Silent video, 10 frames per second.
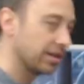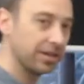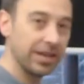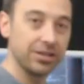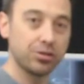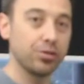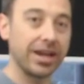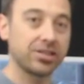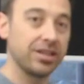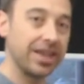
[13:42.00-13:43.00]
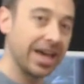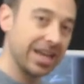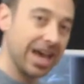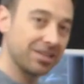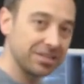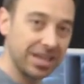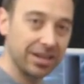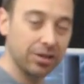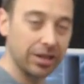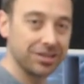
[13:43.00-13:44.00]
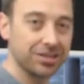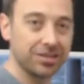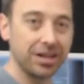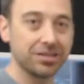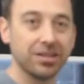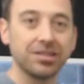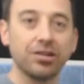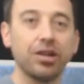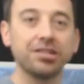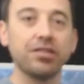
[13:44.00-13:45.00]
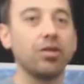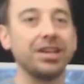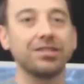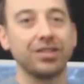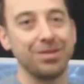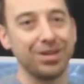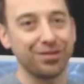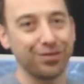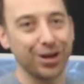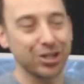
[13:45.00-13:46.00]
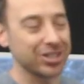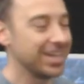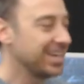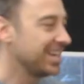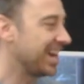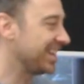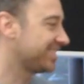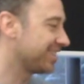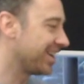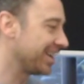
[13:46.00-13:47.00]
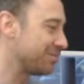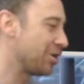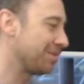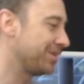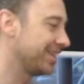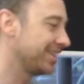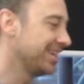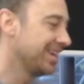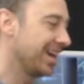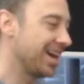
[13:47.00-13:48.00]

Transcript: can they do actually that as a technical exercise? So there's lots of ways of keeping it fresh and exciting in my opinion.